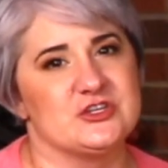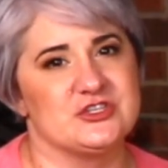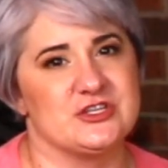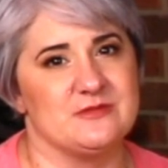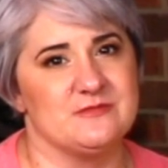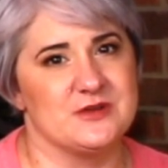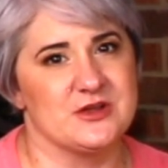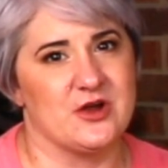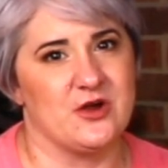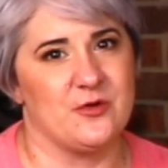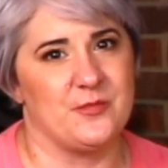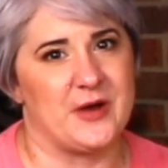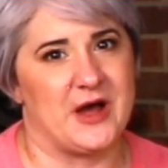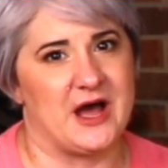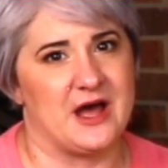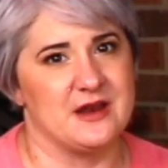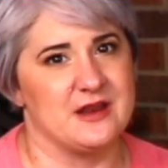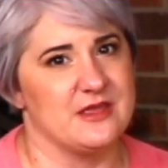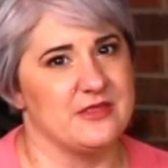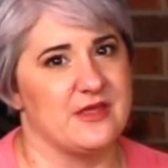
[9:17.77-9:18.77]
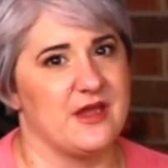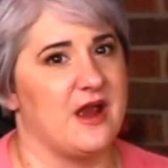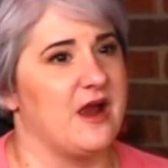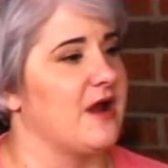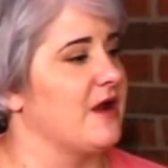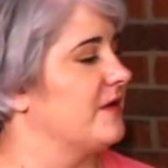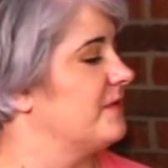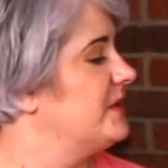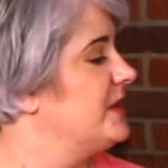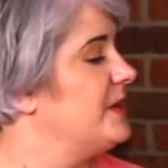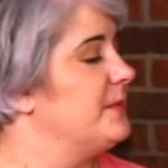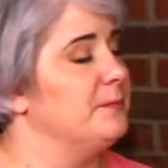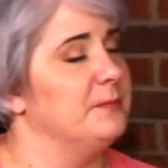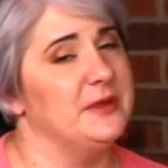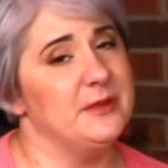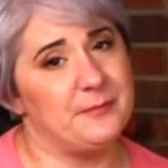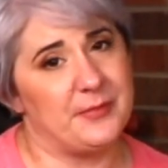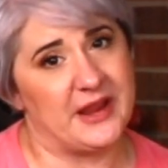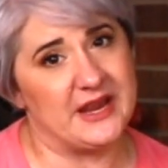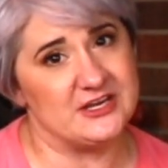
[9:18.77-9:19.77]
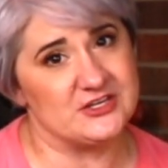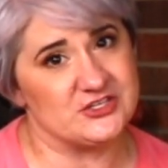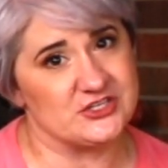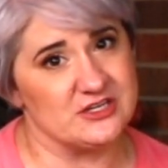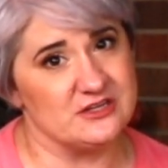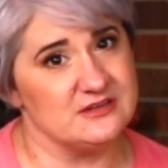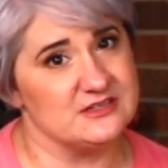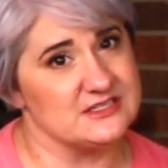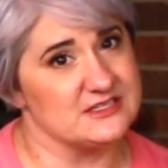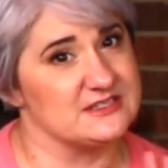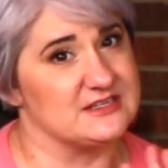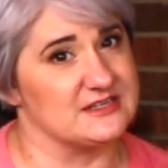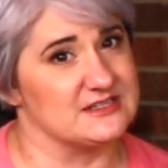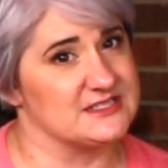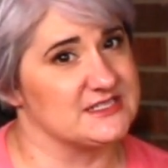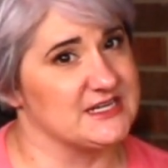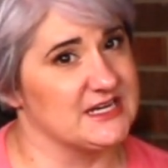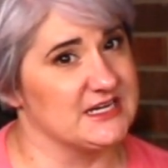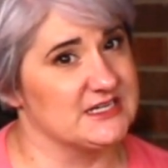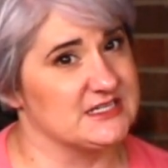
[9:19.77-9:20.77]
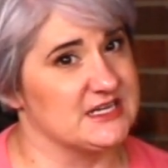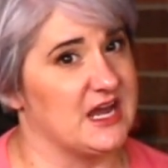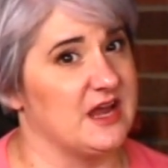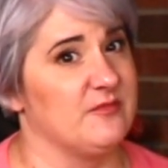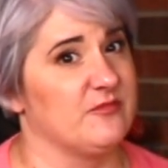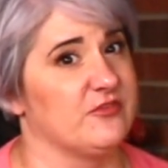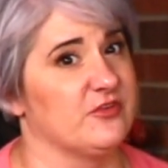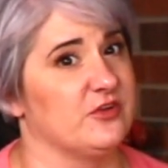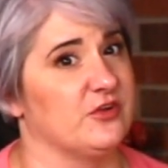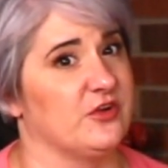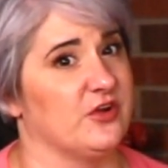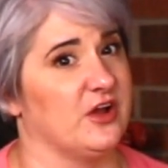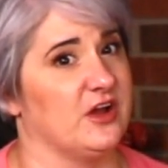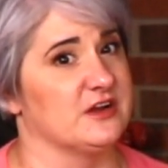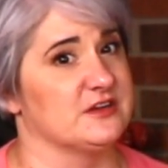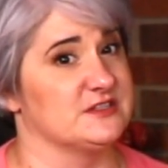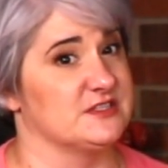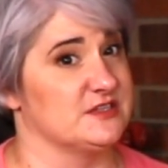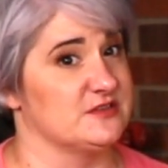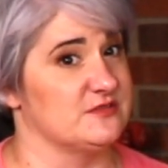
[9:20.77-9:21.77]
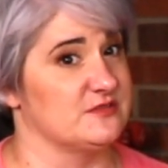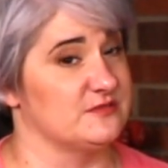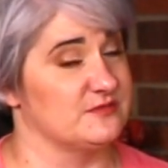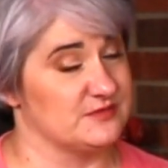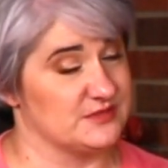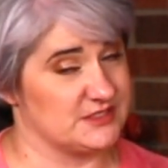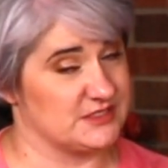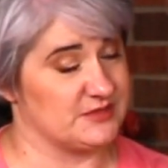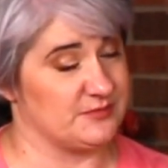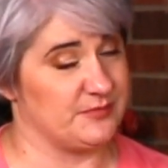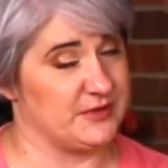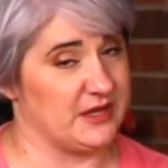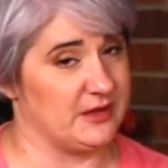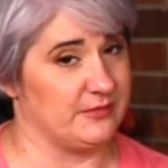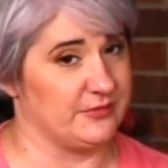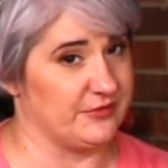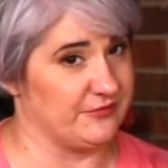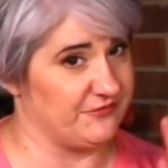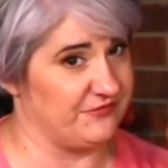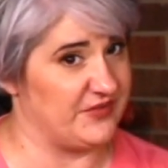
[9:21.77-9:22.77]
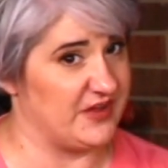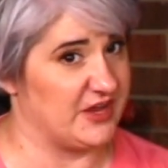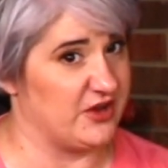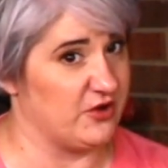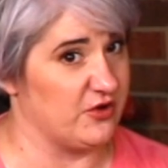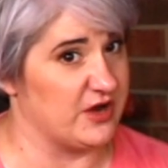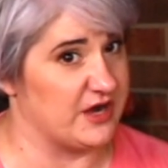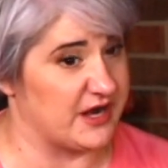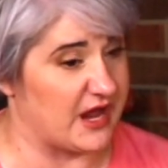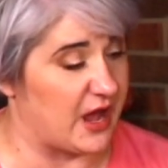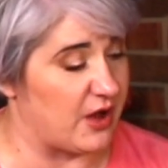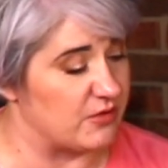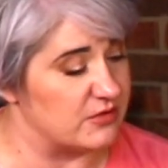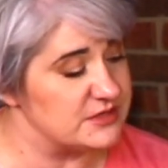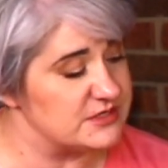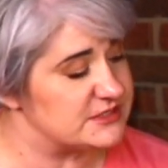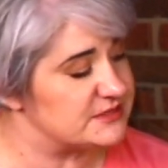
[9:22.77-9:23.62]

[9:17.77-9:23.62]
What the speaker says: them to go potty there. Be patient. It does take time for your dog to be able to figure it out.